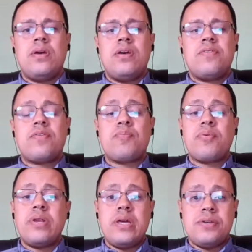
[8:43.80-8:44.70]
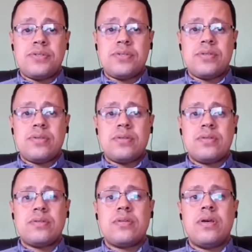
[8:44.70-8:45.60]
For Bernice,
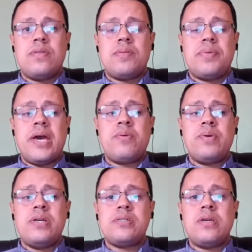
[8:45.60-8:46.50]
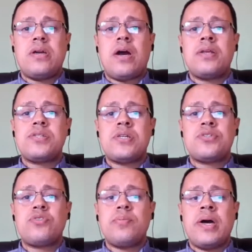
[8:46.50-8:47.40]
the piano is a
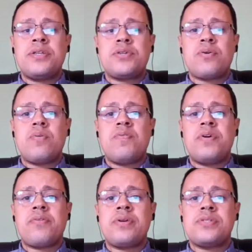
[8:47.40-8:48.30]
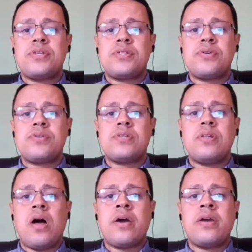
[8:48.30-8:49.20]
constant reminder of her ancestors'
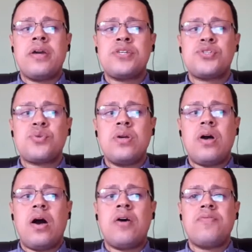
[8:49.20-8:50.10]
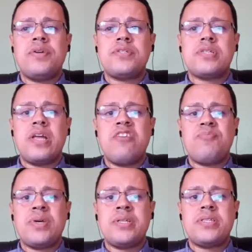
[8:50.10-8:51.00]
long history of
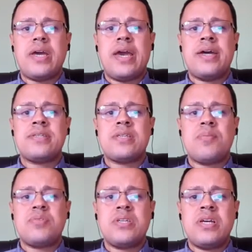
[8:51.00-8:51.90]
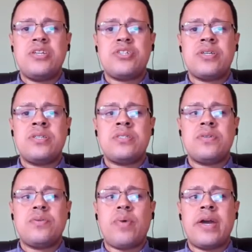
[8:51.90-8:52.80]
enslavement and subordination to
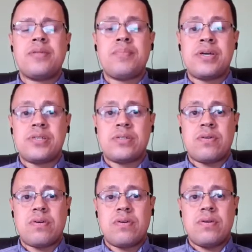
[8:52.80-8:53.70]
the white master.